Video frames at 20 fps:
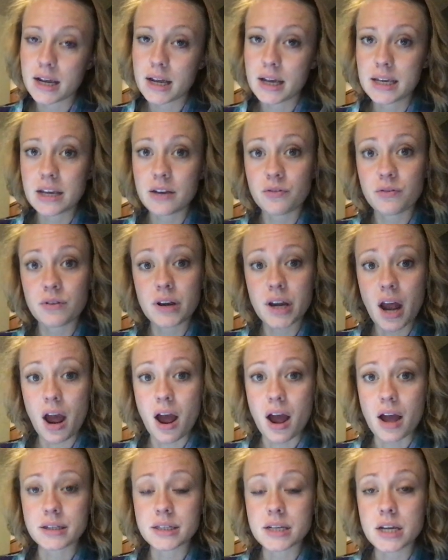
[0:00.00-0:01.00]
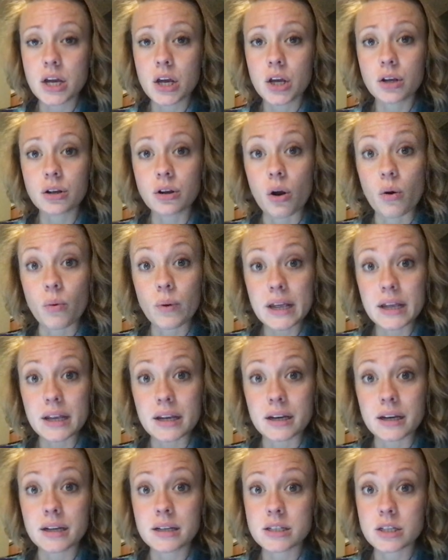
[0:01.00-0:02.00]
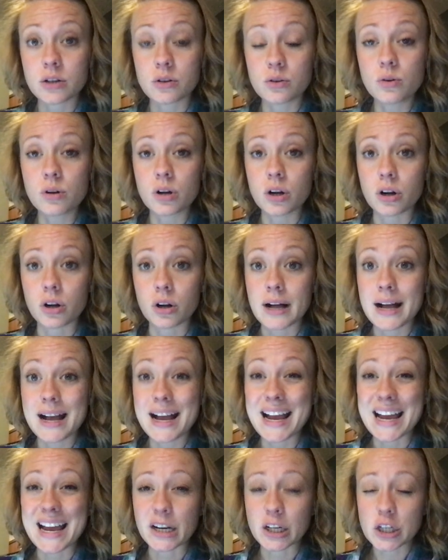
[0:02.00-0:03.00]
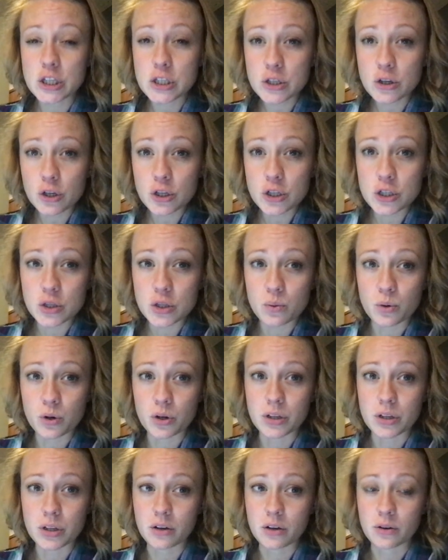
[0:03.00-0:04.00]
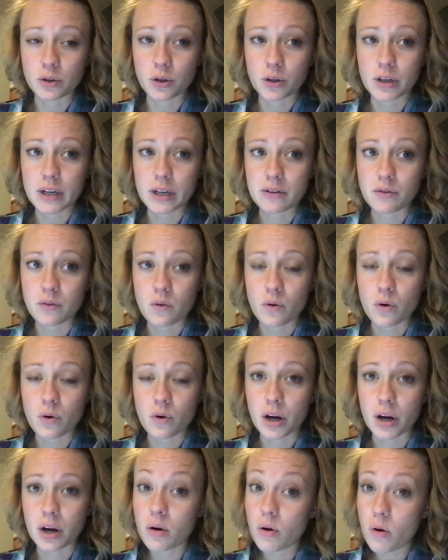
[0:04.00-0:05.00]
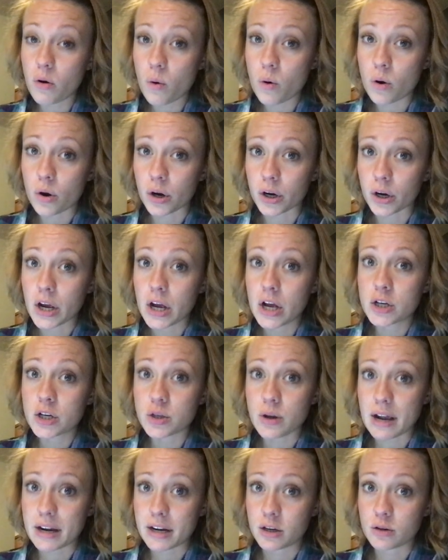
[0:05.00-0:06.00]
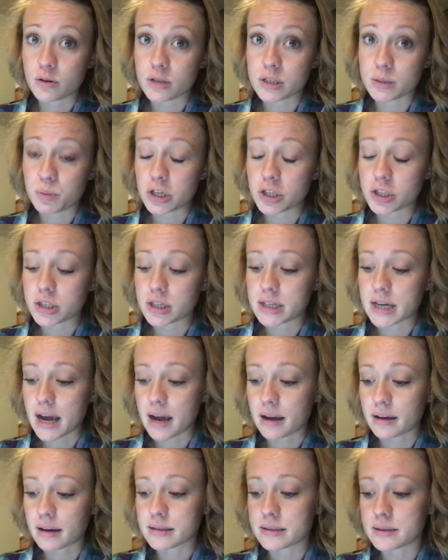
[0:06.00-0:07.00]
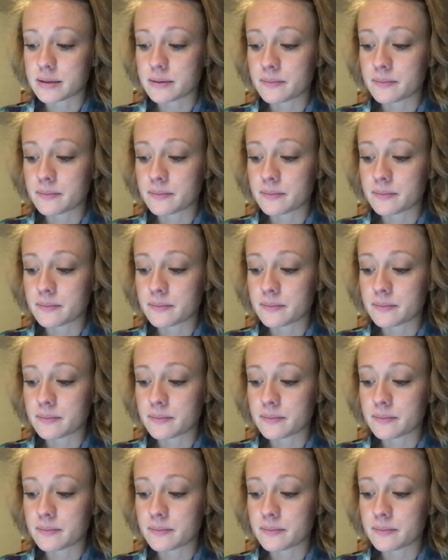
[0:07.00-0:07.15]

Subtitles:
If not, go in to Google and search the word that you're looking for, or try to do speech to text.